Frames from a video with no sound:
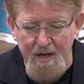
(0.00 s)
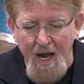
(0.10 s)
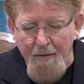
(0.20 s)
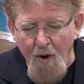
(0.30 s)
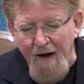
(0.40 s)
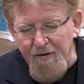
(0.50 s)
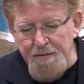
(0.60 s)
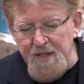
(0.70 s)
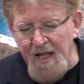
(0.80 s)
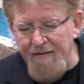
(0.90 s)
Proverbs
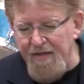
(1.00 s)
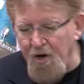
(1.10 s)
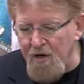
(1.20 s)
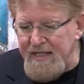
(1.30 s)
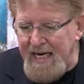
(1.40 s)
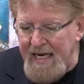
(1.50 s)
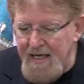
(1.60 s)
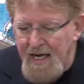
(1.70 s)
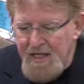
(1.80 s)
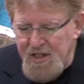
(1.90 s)
11:13
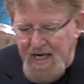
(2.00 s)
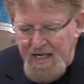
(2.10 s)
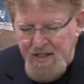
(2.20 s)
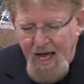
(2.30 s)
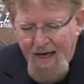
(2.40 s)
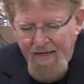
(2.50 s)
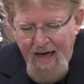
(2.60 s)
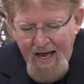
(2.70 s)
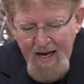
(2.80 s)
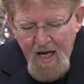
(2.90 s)
says
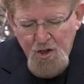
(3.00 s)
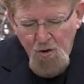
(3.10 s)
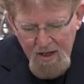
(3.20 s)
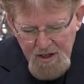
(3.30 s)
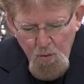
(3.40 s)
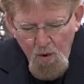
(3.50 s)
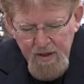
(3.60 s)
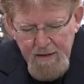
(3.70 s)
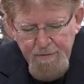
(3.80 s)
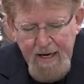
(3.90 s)
that trustworthy
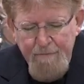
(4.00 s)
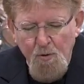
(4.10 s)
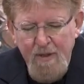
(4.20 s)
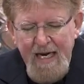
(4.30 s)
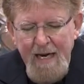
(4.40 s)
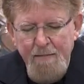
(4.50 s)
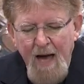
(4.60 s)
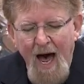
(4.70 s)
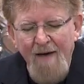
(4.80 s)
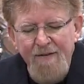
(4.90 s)
people keep
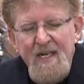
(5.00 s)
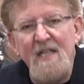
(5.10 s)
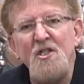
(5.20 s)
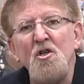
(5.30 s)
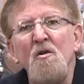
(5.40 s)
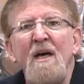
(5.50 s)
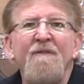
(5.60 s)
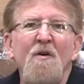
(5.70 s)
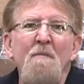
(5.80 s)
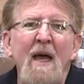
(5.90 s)
confidential
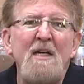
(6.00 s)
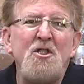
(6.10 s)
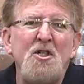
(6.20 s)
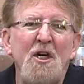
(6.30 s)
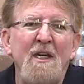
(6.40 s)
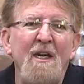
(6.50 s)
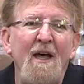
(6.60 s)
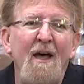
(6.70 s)
information